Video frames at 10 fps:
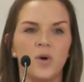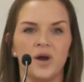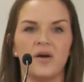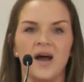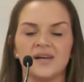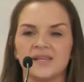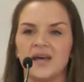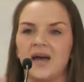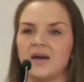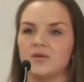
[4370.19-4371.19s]
whereas
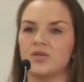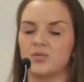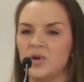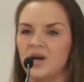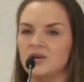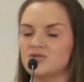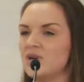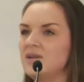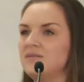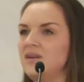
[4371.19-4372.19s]
I had a
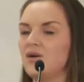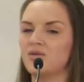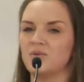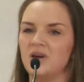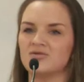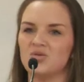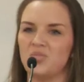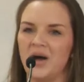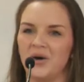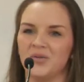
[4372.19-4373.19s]

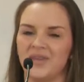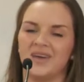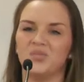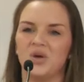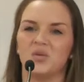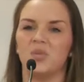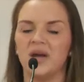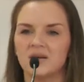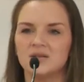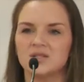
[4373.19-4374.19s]
300-pound, like, big
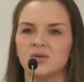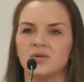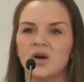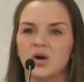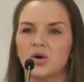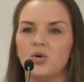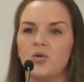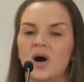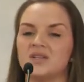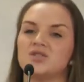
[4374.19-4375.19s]
biker dude
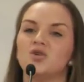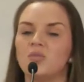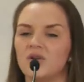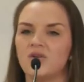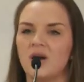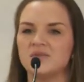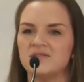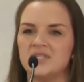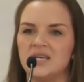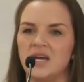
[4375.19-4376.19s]
who, on 2
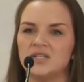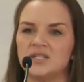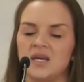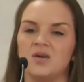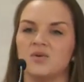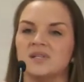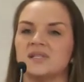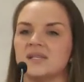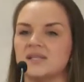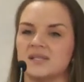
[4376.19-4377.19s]
milligrams of THC,
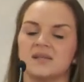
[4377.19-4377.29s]
was